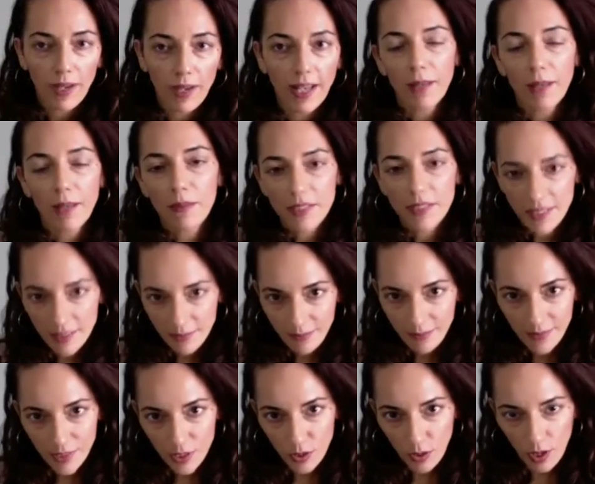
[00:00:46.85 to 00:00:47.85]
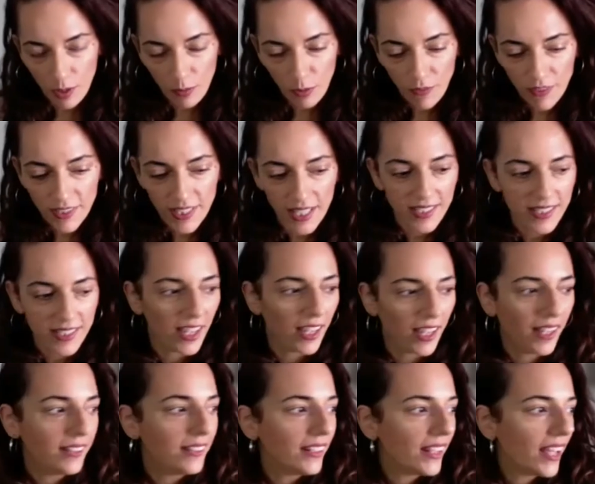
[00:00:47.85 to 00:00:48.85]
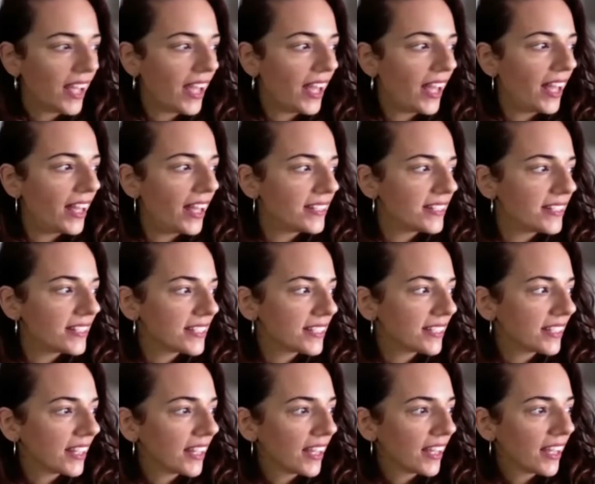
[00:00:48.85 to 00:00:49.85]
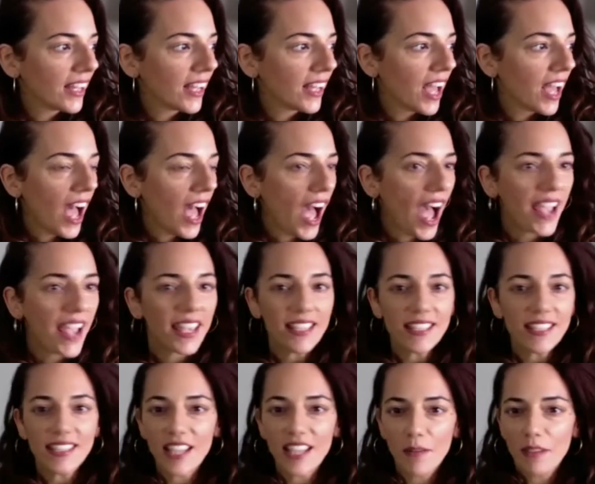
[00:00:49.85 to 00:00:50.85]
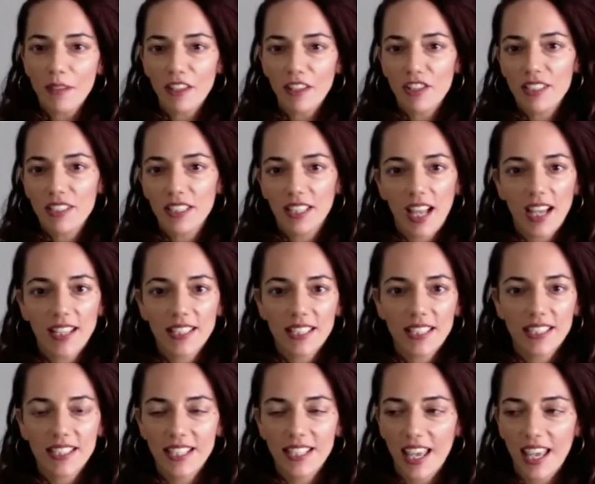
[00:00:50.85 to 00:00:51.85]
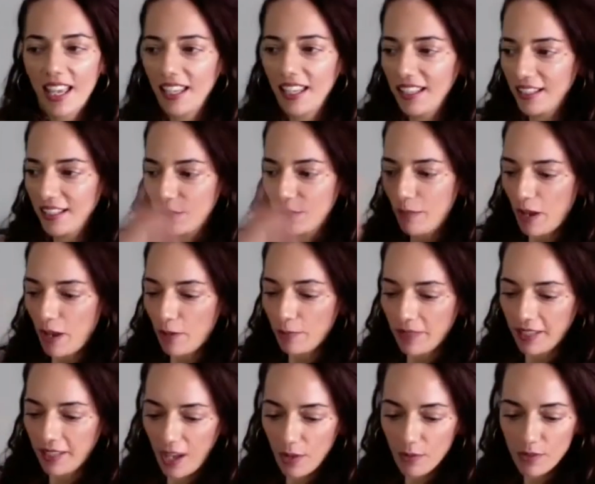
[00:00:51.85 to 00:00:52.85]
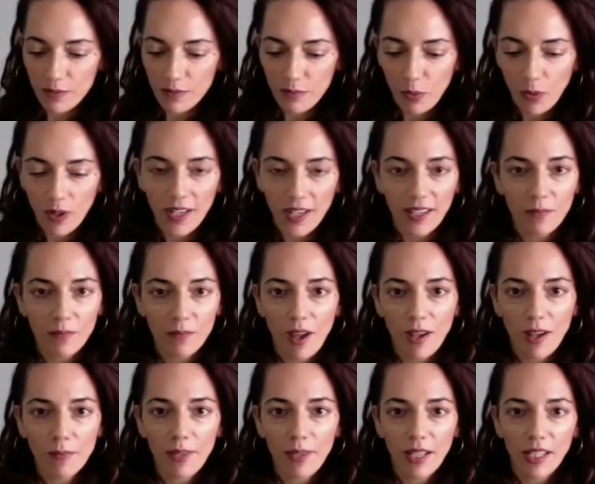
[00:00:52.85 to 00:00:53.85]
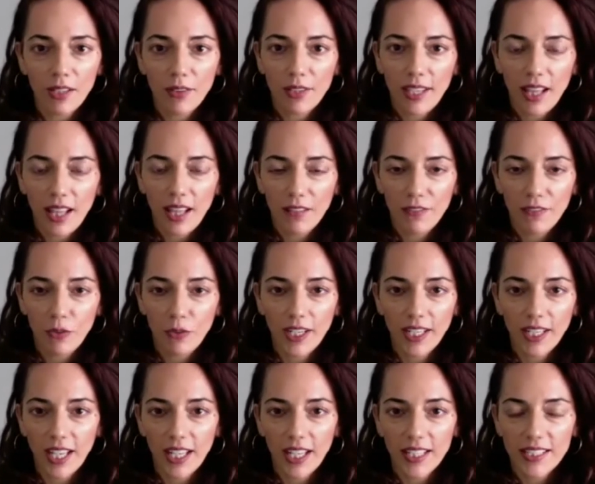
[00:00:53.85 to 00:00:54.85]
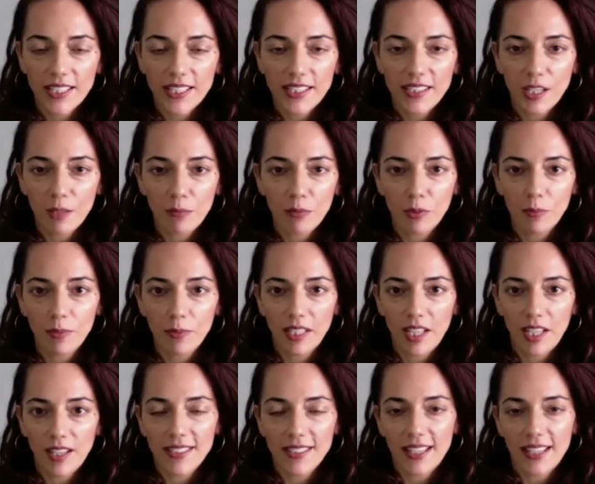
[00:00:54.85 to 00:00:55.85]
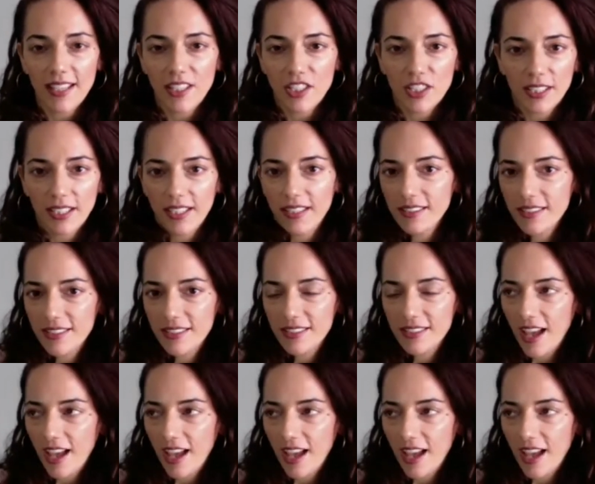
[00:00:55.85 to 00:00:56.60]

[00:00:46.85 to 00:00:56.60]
My name is Sona Movsesian, and I guess, I mean, there's a lot to say about me. I was born in Montebello, California. It's a suburb in Los Angeles.